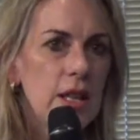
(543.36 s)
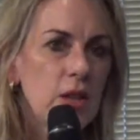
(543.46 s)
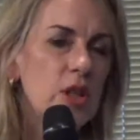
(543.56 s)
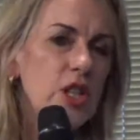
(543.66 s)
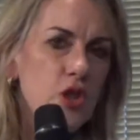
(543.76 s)

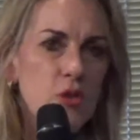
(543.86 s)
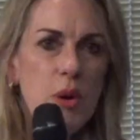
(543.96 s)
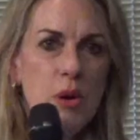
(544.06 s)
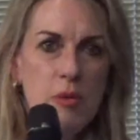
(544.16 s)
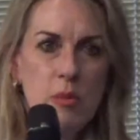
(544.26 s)
there are only
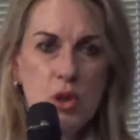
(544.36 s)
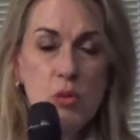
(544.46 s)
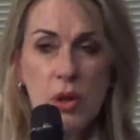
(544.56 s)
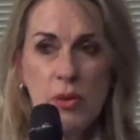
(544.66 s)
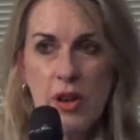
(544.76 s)

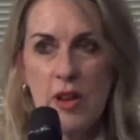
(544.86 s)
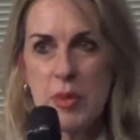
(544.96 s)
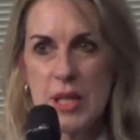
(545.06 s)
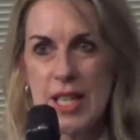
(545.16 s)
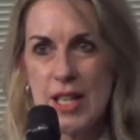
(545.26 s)

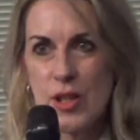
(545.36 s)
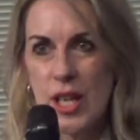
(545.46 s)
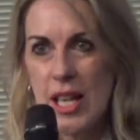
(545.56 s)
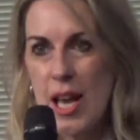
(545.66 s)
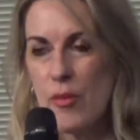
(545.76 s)
2.5%
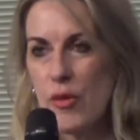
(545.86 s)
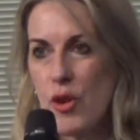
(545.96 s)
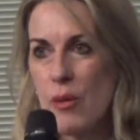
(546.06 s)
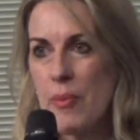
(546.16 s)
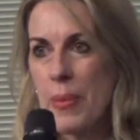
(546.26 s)
that come
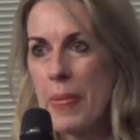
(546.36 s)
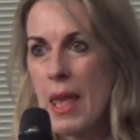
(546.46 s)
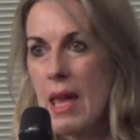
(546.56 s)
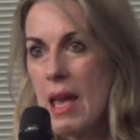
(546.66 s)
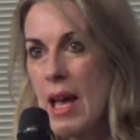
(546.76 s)
from
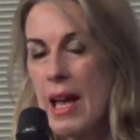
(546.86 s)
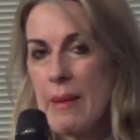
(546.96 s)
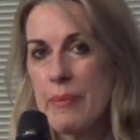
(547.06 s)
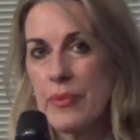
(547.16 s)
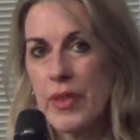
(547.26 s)

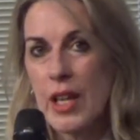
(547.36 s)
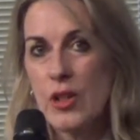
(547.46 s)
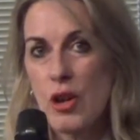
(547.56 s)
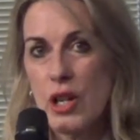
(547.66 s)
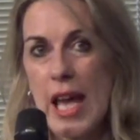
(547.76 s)

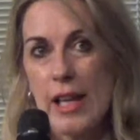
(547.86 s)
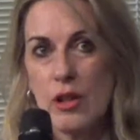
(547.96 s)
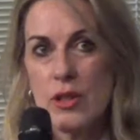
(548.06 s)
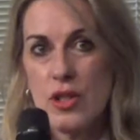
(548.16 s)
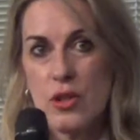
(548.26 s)

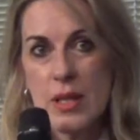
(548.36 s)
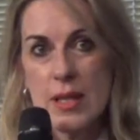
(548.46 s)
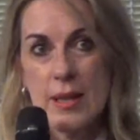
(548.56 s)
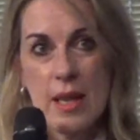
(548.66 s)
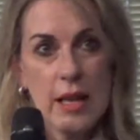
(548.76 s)

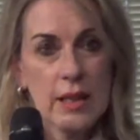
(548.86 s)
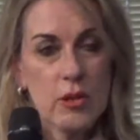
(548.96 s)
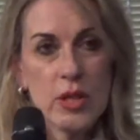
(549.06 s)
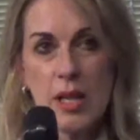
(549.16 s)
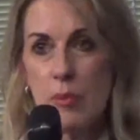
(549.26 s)

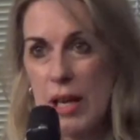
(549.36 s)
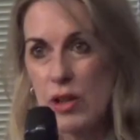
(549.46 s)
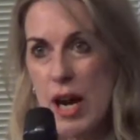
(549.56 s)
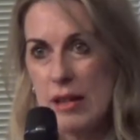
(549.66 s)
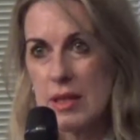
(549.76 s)
non-Anglo-Celtic
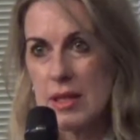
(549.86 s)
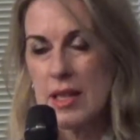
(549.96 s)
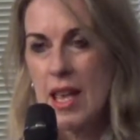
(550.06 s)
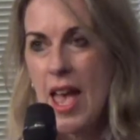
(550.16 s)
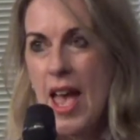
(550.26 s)
backgrounds.
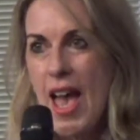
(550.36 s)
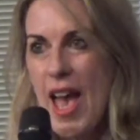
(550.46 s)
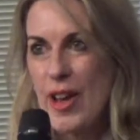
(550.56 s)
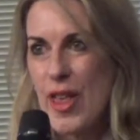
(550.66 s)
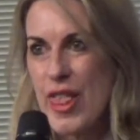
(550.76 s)

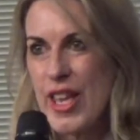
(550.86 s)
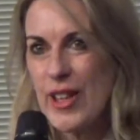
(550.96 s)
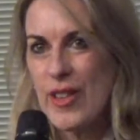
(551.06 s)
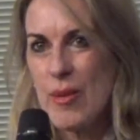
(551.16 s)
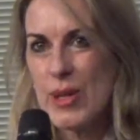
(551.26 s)
And I
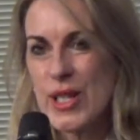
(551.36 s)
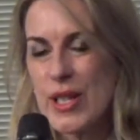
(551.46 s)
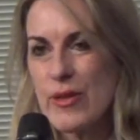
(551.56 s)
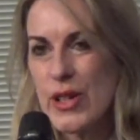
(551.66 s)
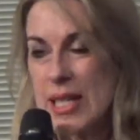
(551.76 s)
think that was a
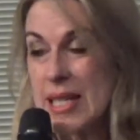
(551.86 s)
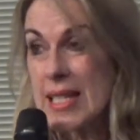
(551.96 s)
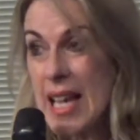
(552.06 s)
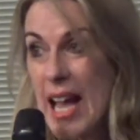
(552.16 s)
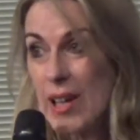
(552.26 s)
very
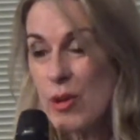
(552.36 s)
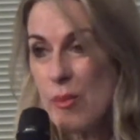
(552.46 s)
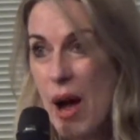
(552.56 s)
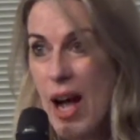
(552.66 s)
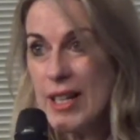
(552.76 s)
stark
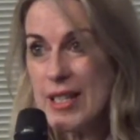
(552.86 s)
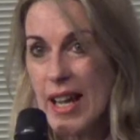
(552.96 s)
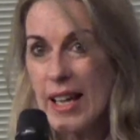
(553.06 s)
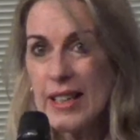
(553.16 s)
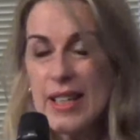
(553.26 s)
reminder,
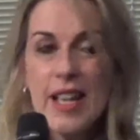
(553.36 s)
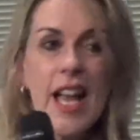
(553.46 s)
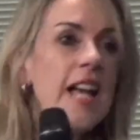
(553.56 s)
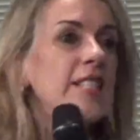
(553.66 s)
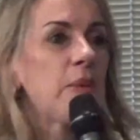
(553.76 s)

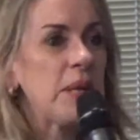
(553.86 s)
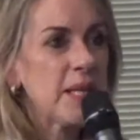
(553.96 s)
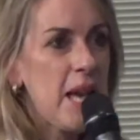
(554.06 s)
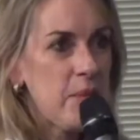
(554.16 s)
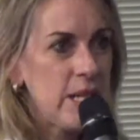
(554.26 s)
as I was
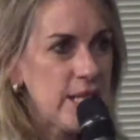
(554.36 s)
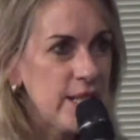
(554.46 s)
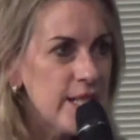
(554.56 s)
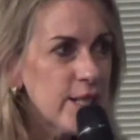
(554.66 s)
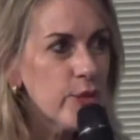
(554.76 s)
coming to
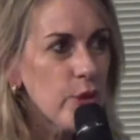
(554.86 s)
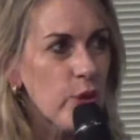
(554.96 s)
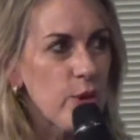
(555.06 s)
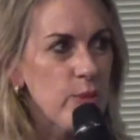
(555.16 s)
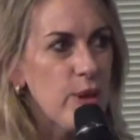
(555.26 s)
this
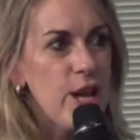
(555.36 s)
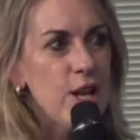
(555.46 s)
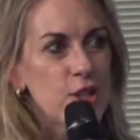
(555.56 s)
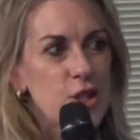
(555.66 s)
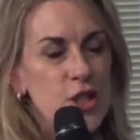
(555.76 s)
forum,
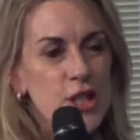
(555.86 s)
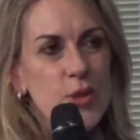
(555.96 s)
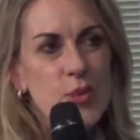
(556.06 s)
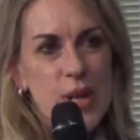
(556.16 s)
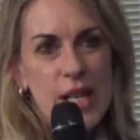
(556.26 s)
to just
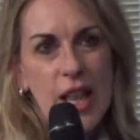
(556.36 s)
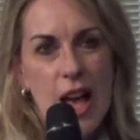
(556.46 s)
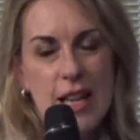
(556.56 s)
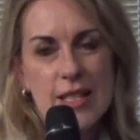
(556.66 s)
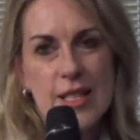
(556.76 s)

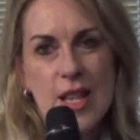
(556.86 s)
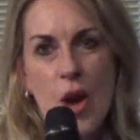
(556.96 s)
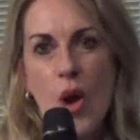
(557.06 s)
realise